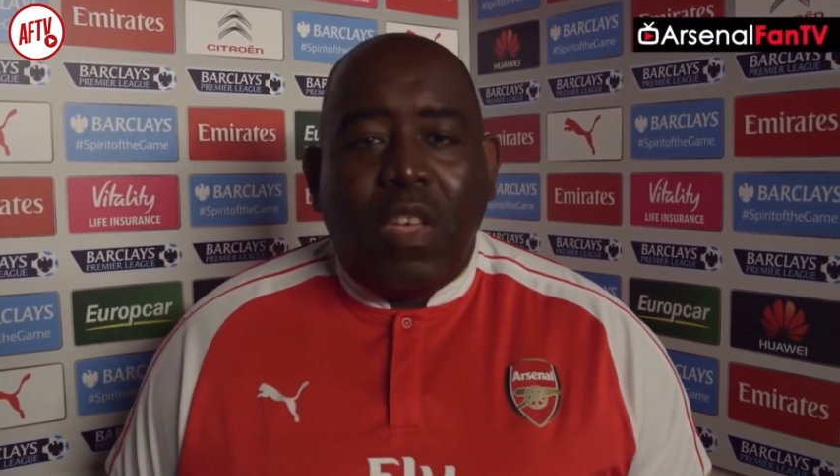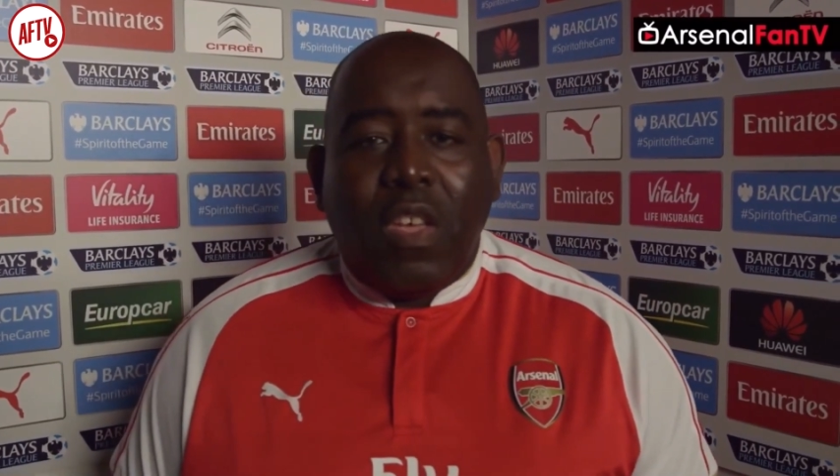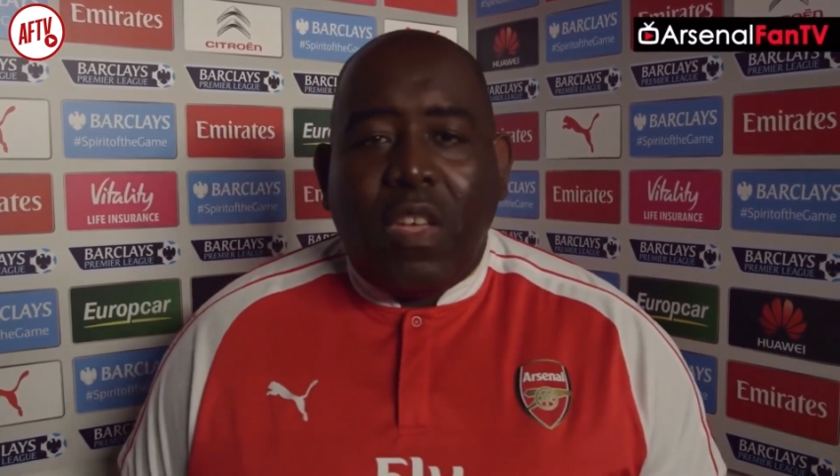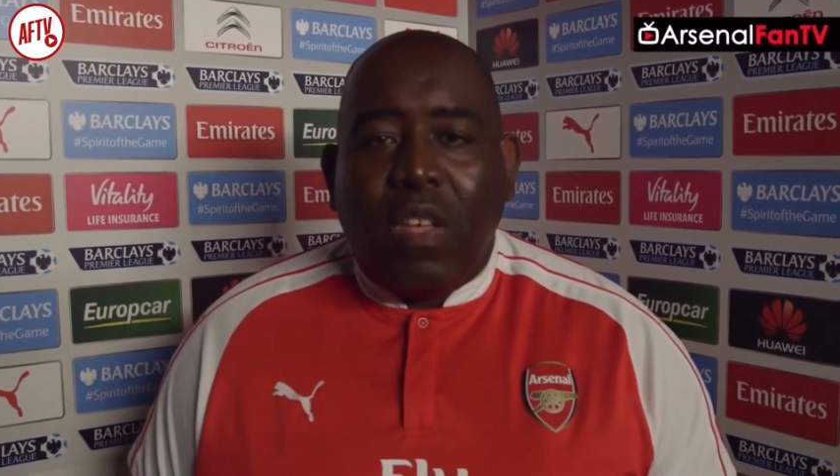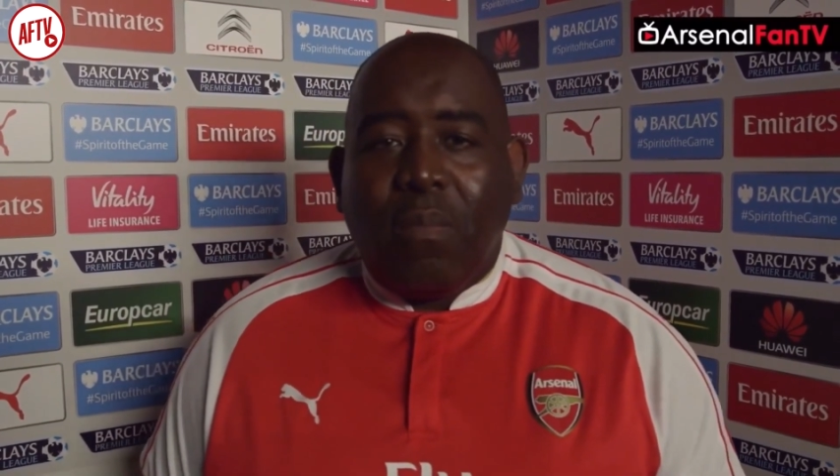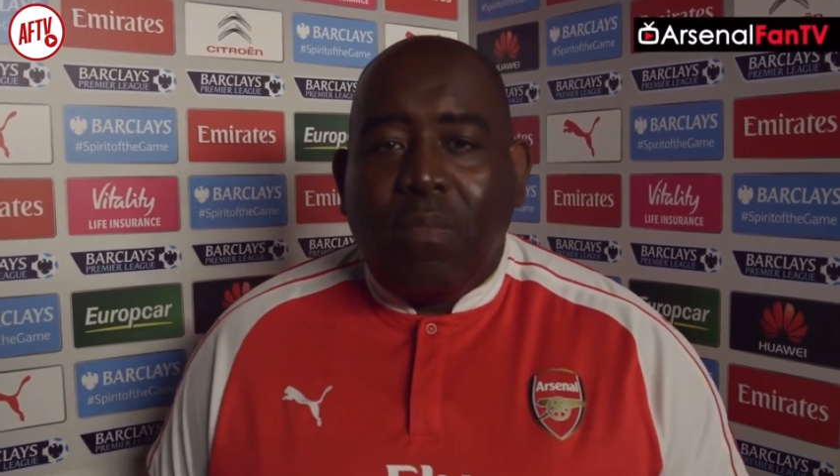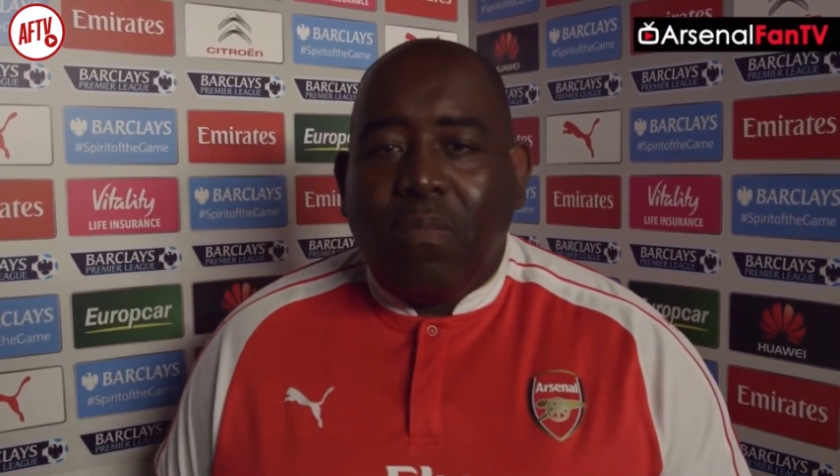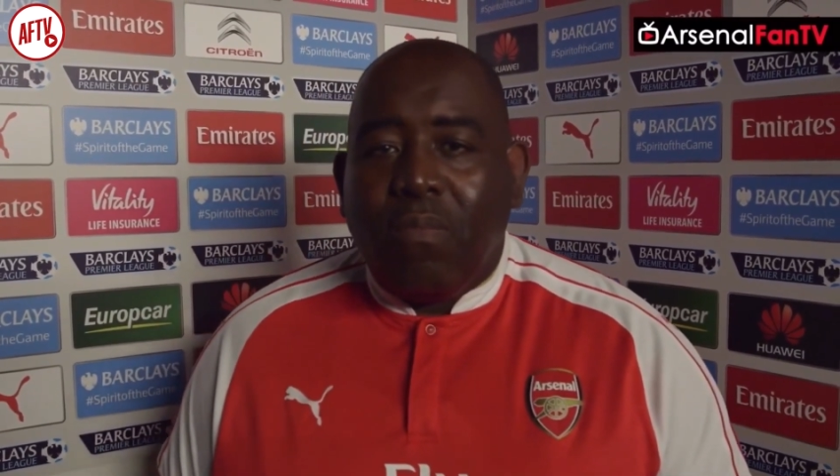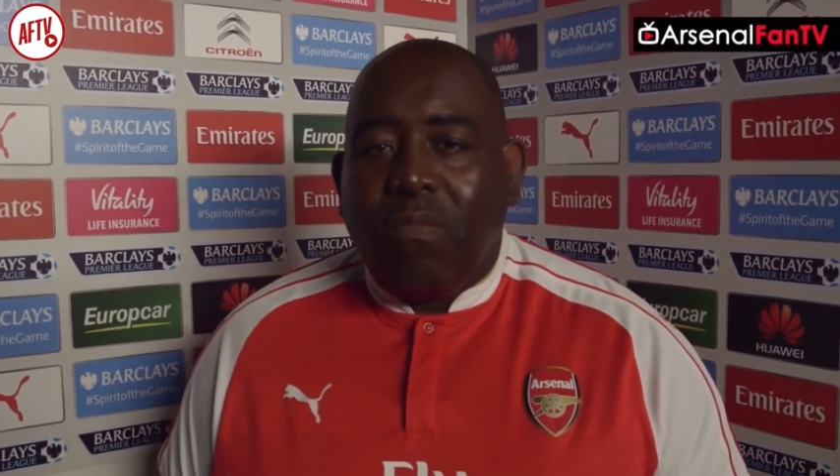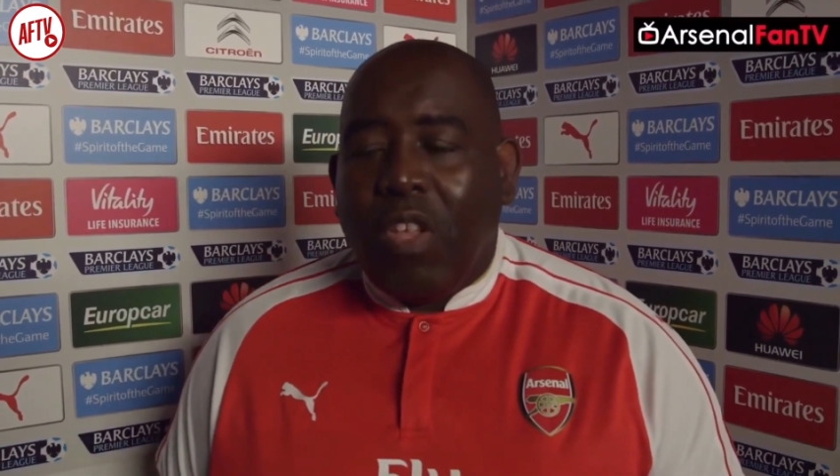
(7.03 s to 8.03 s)
Um,
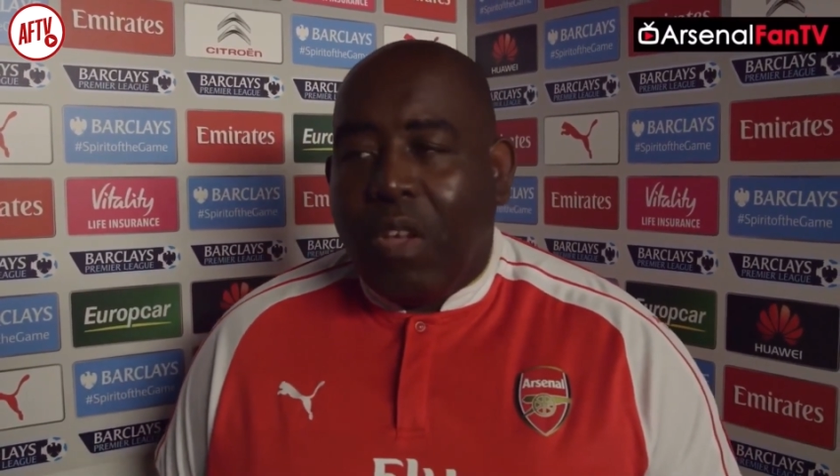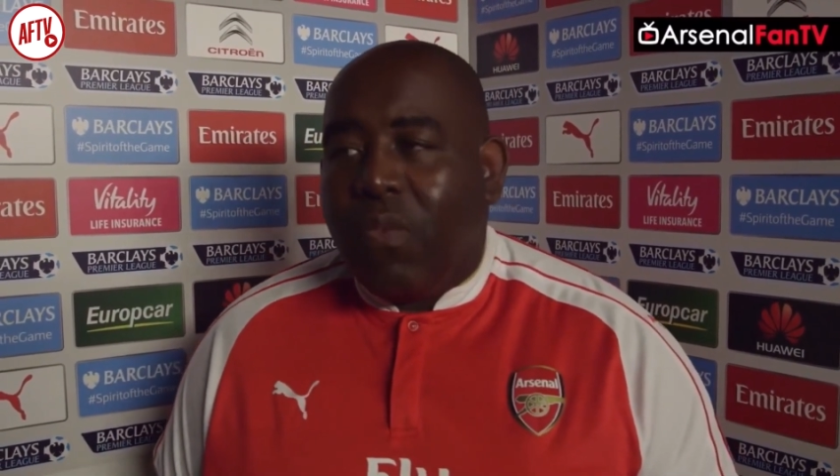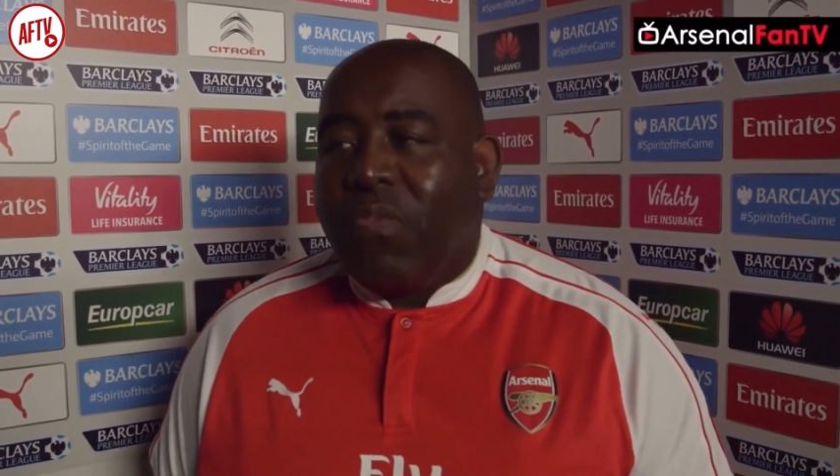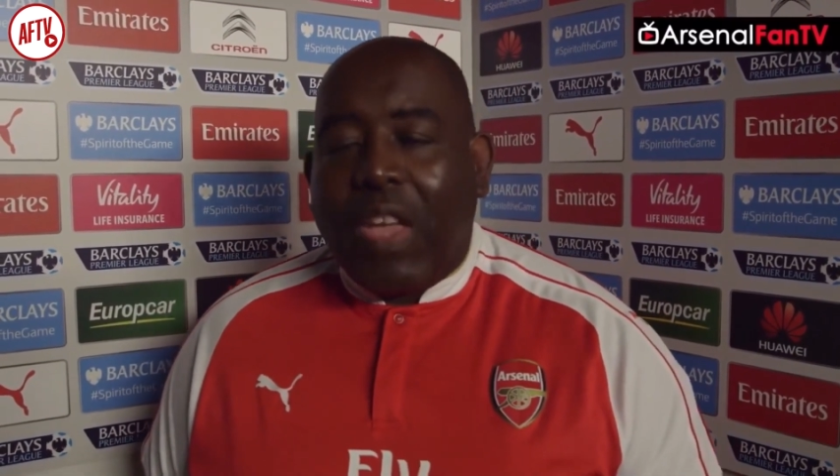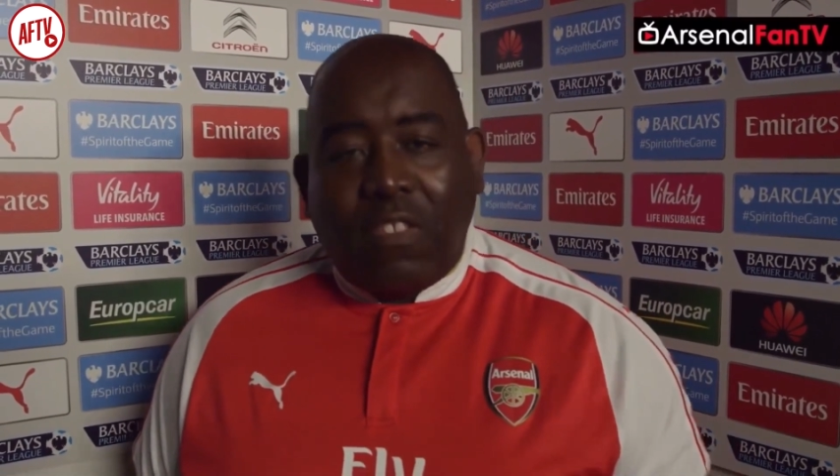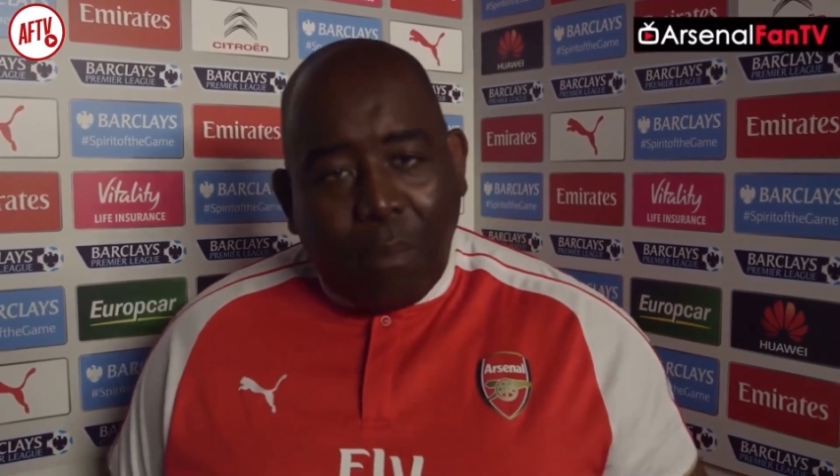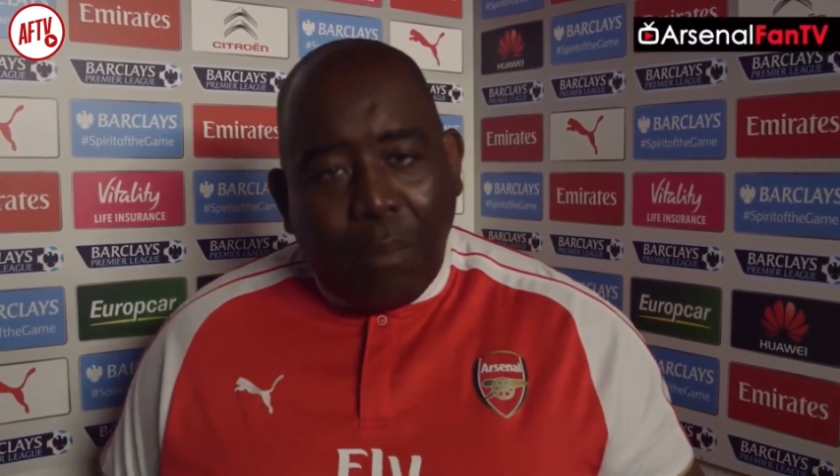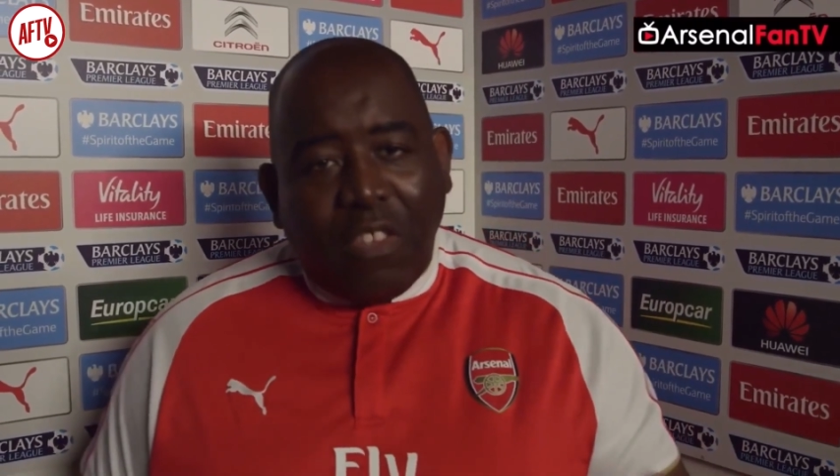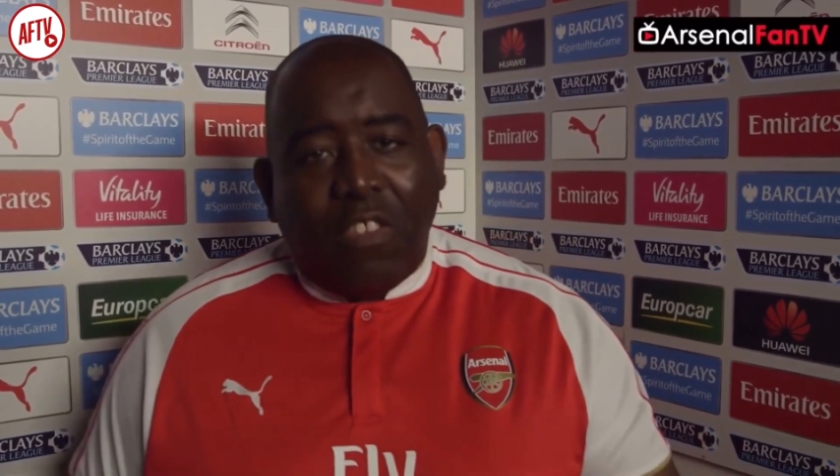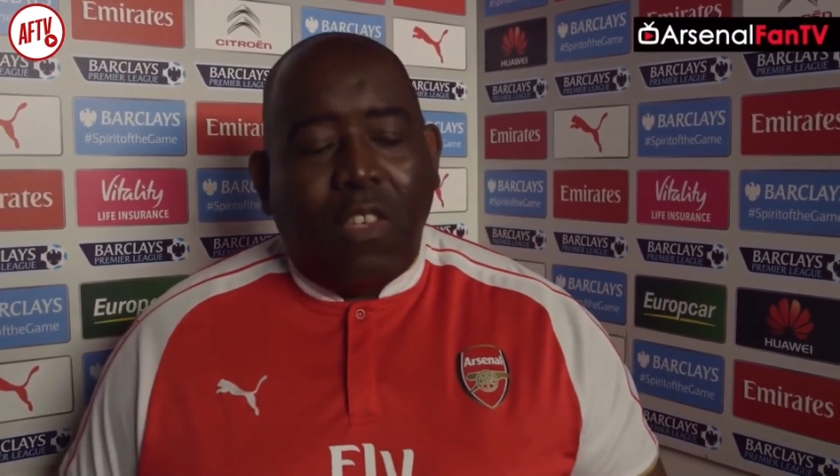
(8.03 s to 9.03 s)
you know, thanks to
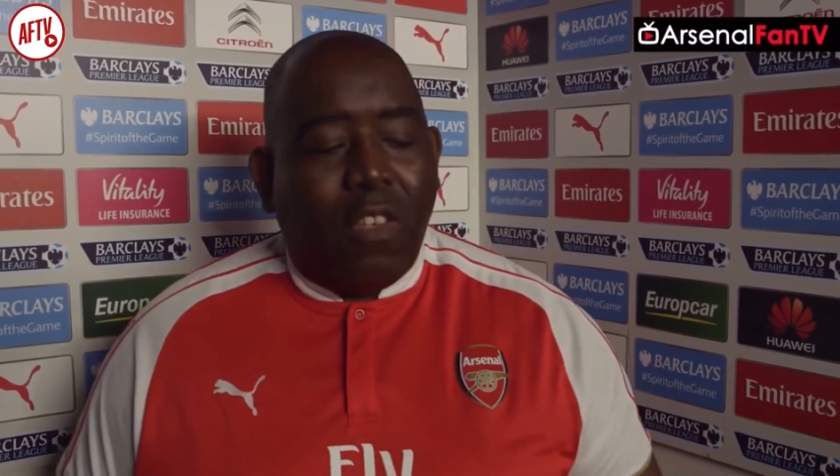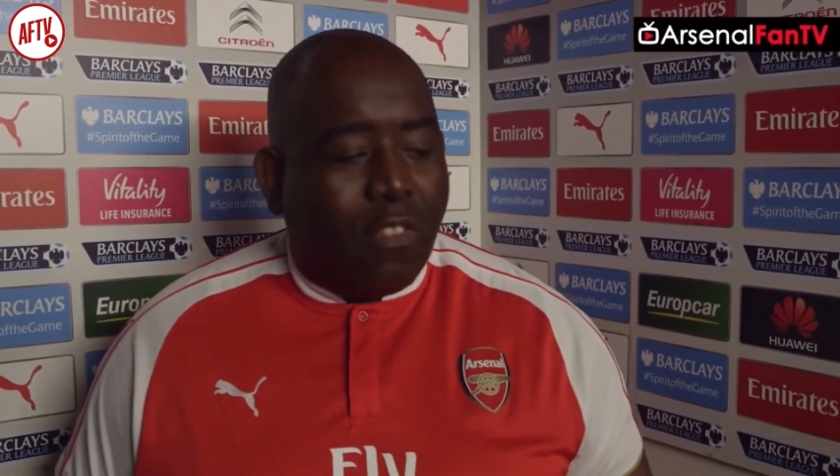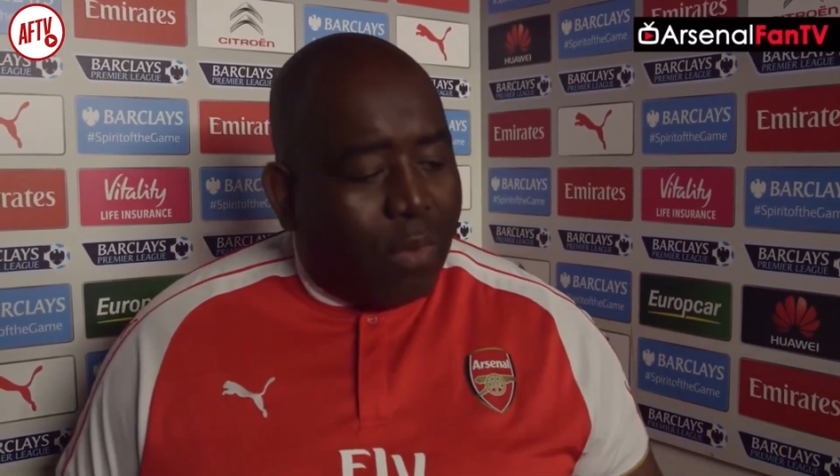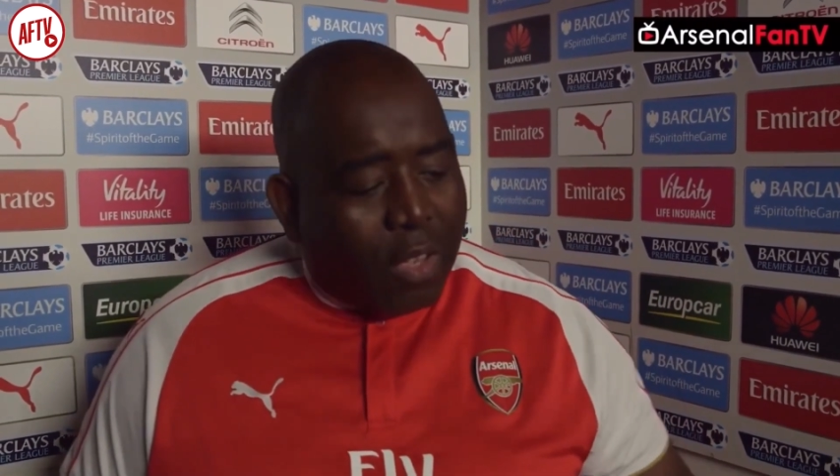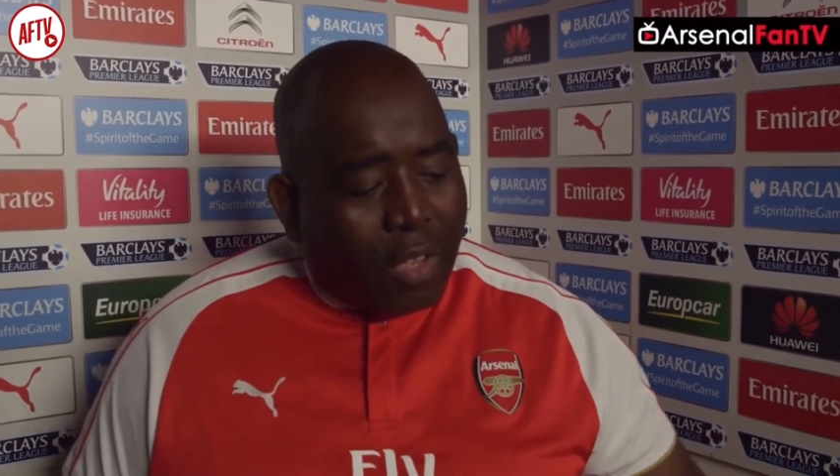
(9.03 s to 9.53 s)
Mesut Ozil,